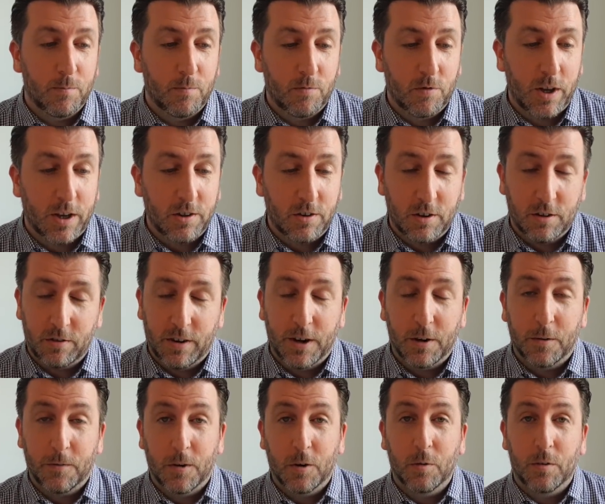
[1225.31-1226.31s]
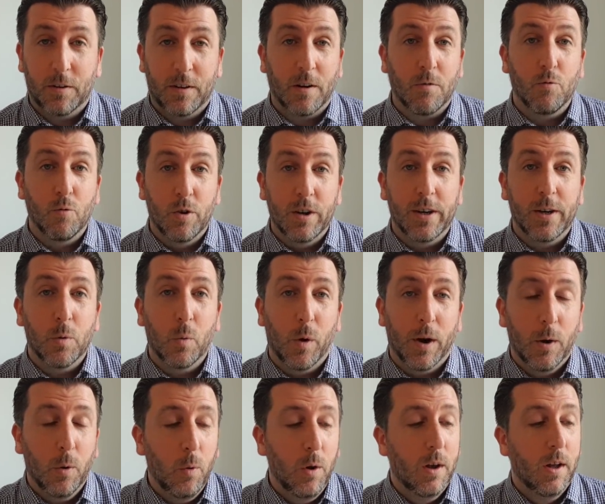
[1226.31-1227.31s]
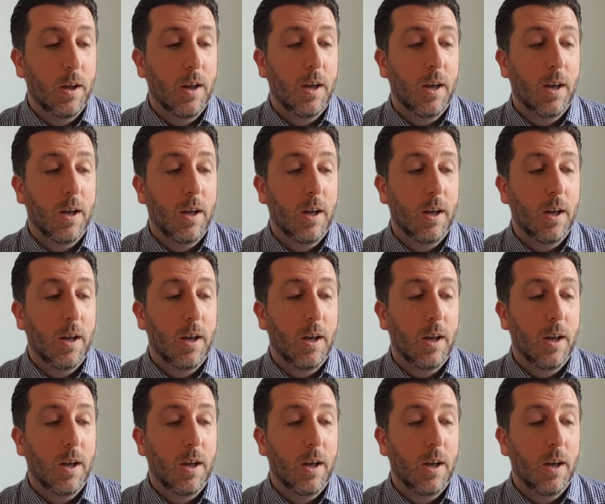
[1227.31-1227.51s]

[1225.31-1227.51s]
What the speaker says: Sanchez and Alderweireld have done really well.